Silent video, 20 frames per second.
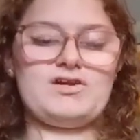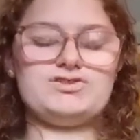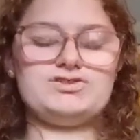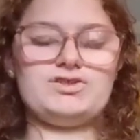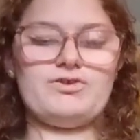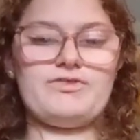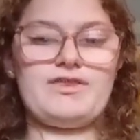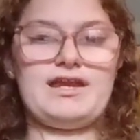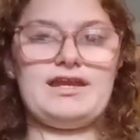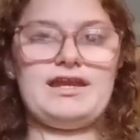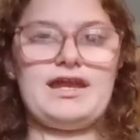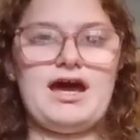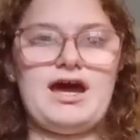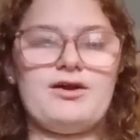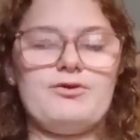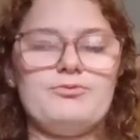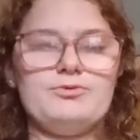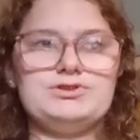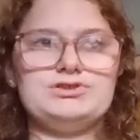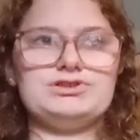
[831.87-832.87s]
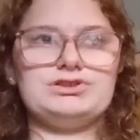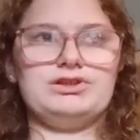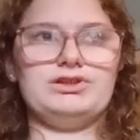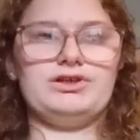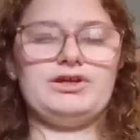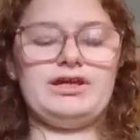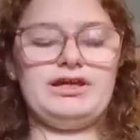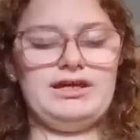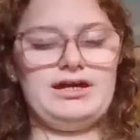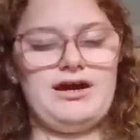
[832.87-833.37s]
So then I was
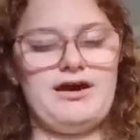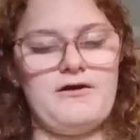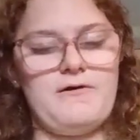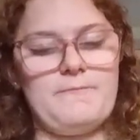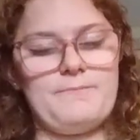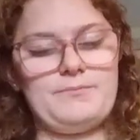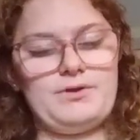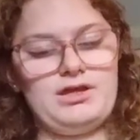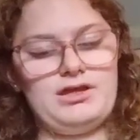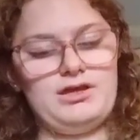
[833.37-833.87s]
looking up